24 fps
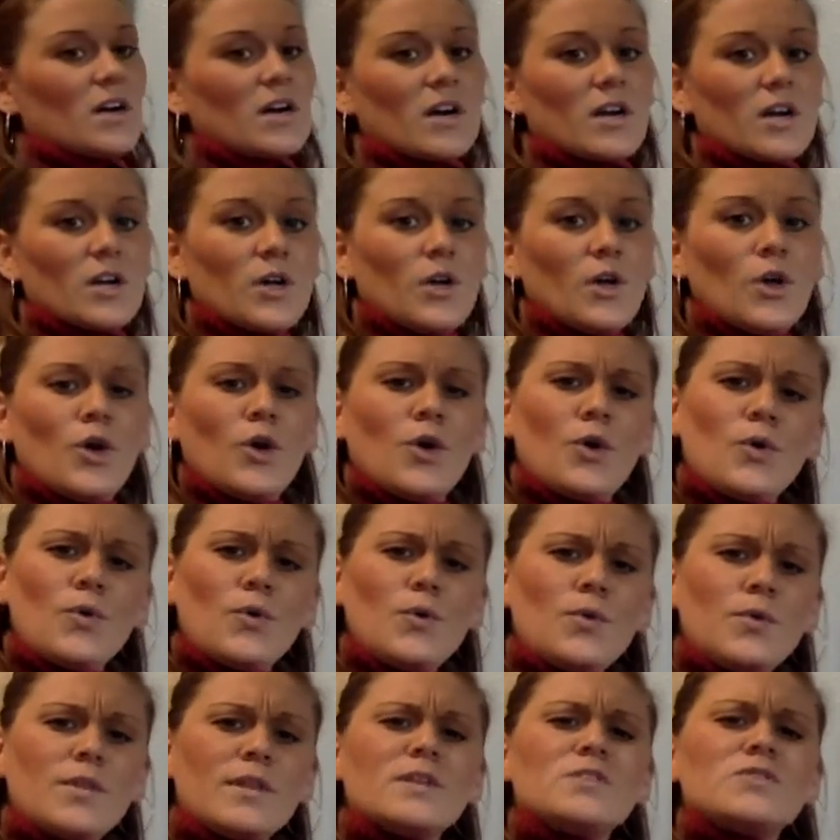are who
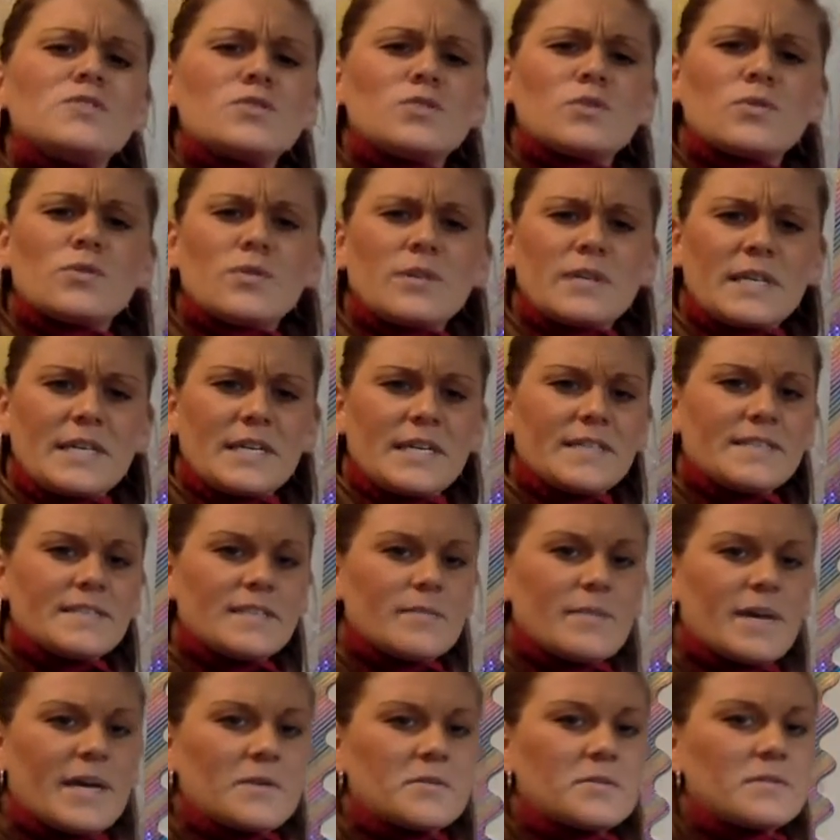the story is
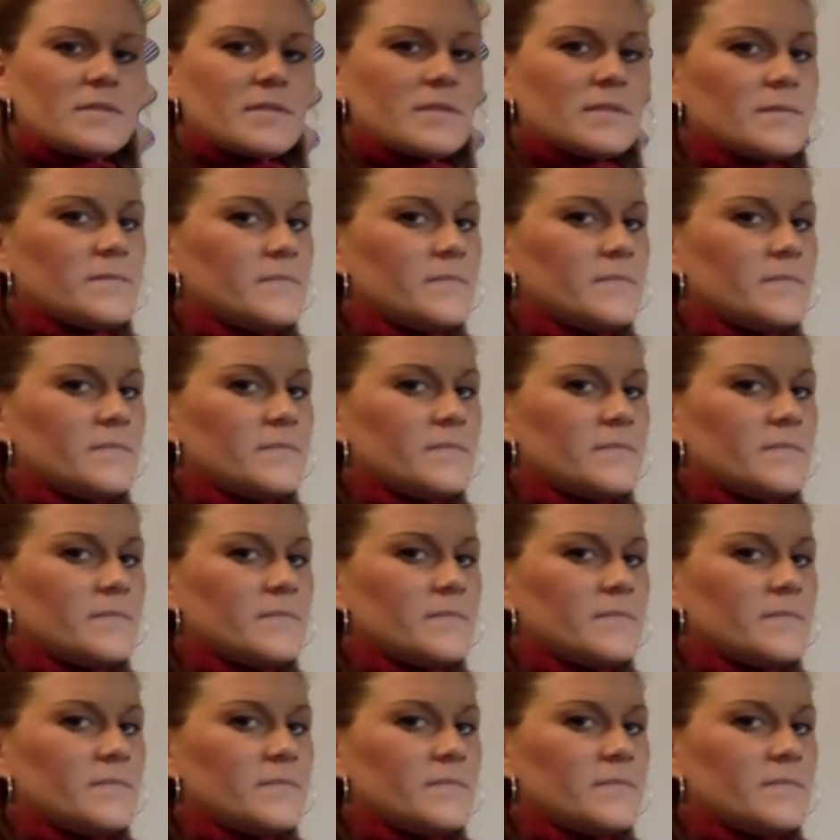about.